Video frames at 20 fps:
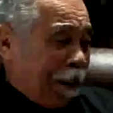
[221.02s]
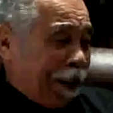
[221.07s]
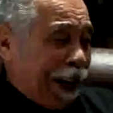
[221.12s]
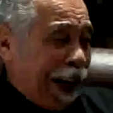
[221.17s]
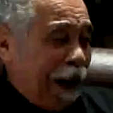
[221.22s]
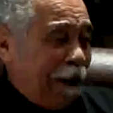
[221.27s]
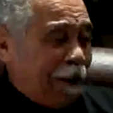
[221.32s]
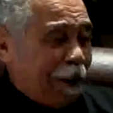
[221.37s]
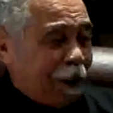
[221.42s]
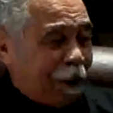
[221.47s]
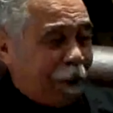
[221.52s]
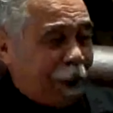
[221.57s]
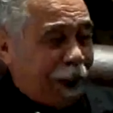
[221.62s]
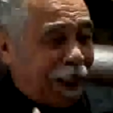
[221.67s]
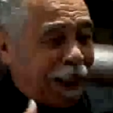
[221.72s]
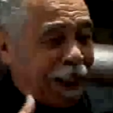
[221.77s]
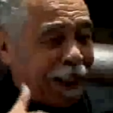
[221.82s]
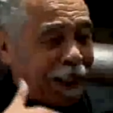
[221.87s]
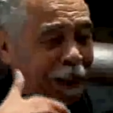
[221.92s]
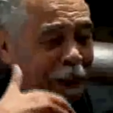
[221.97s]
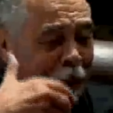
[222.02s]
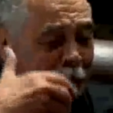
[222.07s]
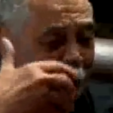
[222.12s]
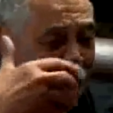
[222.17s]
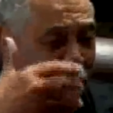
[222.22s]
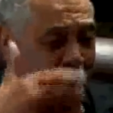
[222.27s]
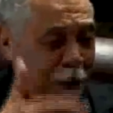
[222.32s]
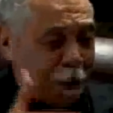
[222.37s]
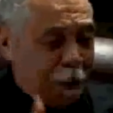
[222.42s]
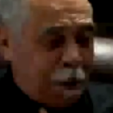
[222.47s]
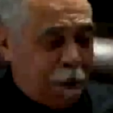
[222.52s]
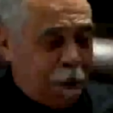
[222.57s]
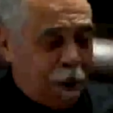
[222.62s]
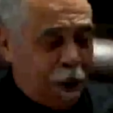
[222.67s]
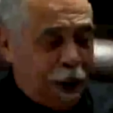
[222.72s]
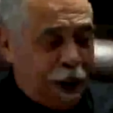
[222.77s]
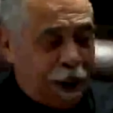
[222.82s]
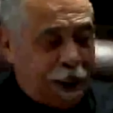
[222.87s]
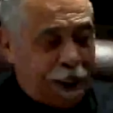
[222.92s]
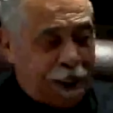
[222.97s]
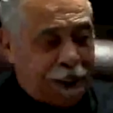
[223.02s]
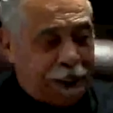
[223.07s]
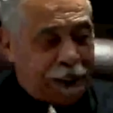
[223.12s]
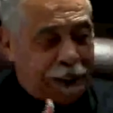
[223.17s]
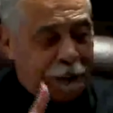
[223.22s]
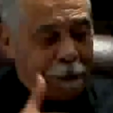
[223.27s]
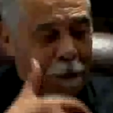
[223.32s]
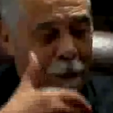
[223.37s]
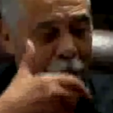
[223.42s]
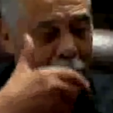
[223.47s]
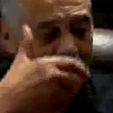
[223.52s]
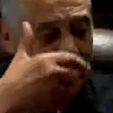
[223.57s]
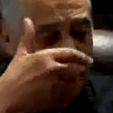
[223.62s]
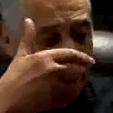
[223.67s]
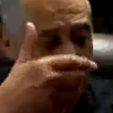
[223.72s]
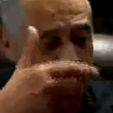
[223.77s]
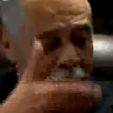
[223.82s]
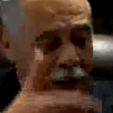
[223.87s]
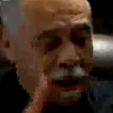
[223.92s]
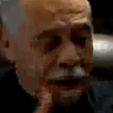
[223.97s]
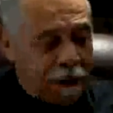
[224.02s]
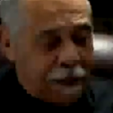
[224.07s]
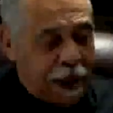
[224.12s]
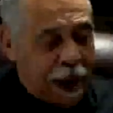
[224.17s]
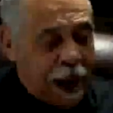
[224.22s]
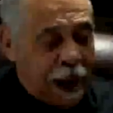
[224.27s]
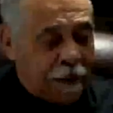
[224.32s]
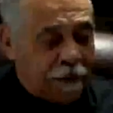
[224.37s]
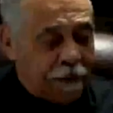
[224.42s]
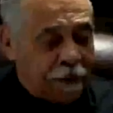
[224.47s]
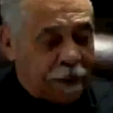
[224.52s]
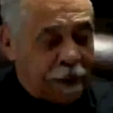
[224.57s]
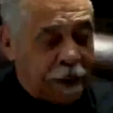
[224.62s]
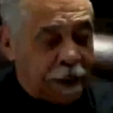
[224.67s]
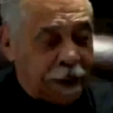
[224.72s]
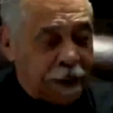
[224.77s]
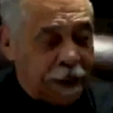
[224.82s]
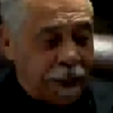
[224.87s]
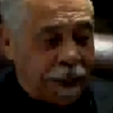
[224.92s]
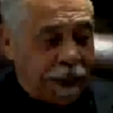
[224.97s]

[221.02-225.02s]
but I was willing to work after